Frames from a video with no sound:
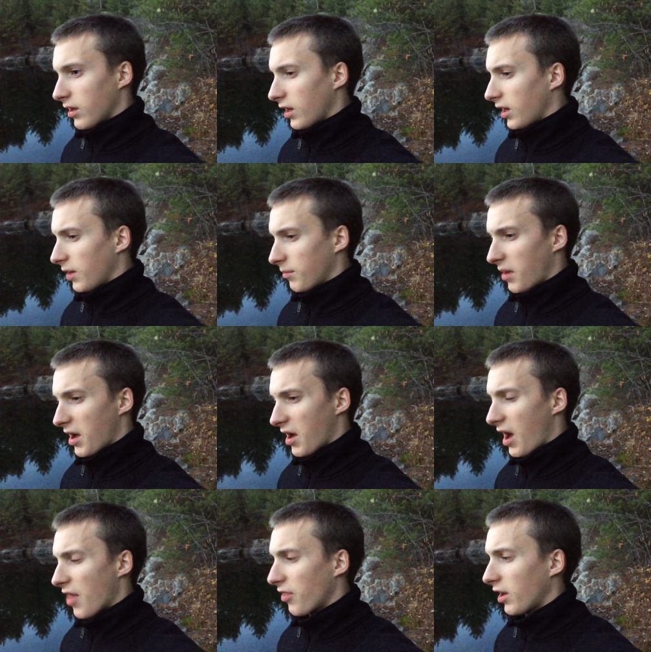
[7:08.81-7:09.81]

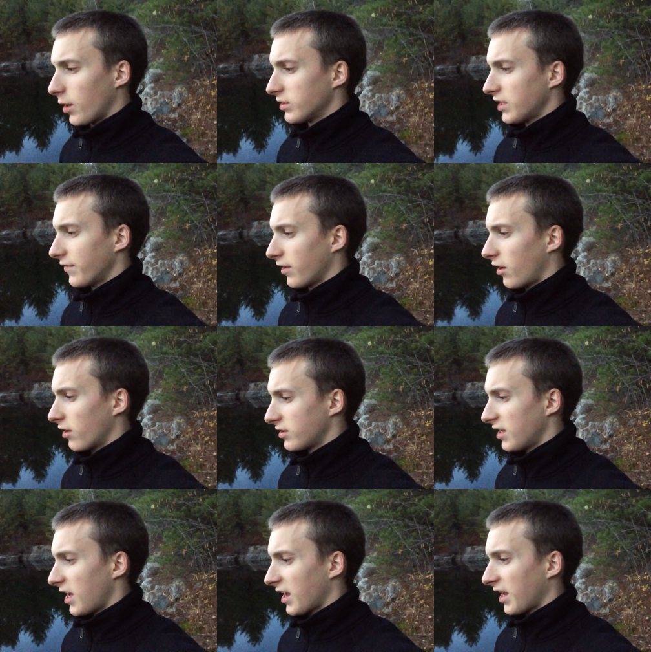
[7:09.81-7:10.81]
I thought I was having a heart
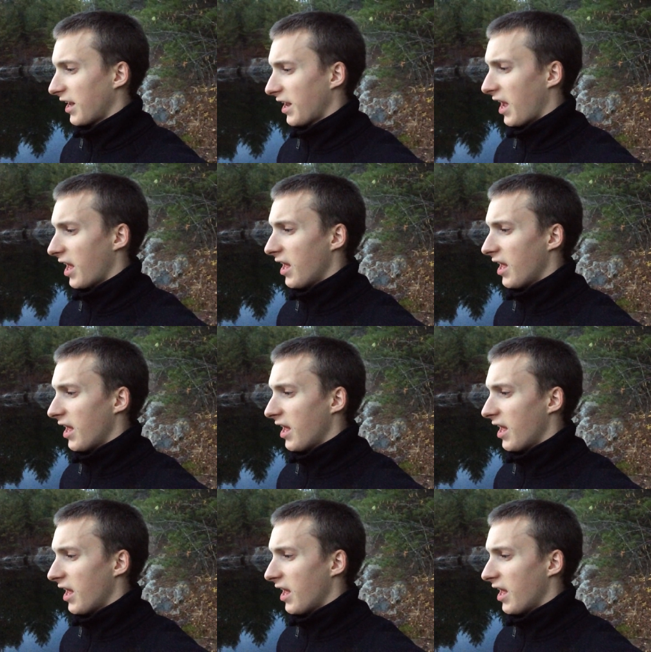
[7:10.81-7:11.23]
attack, and